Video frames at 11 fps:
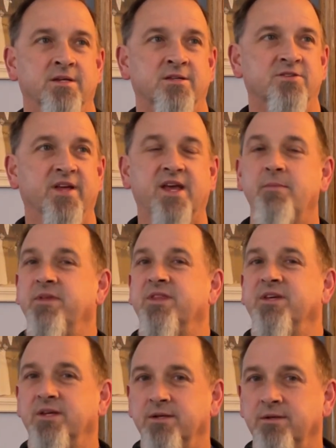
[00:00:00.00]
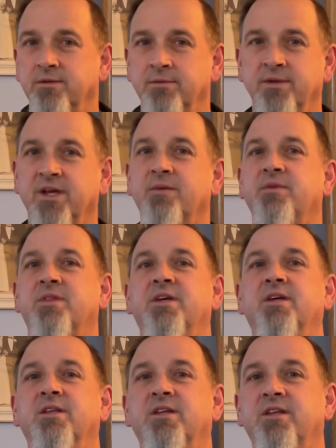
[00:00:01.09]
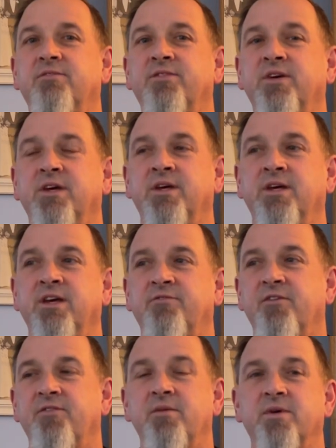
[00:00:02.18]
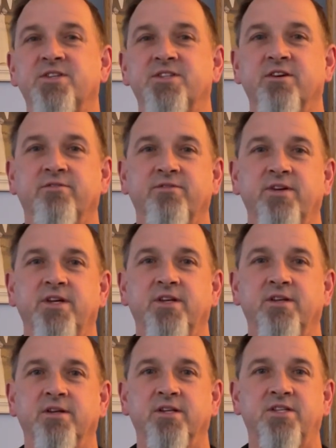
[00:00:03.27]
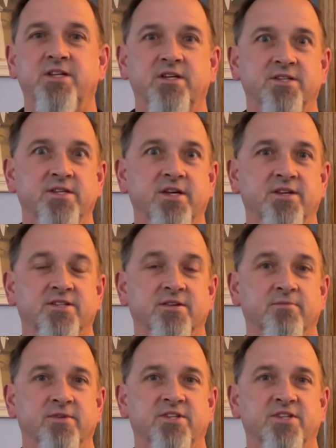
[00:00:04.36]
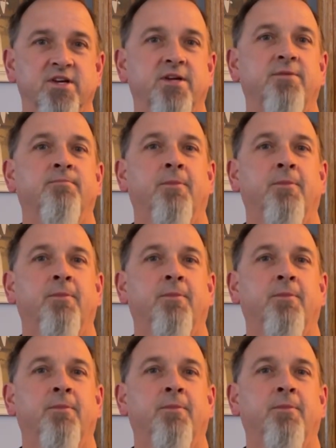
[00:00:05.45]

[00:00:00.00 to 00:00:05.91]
So that got me thinking. That got me thinking that if I find myself in a tizzy, as some would say,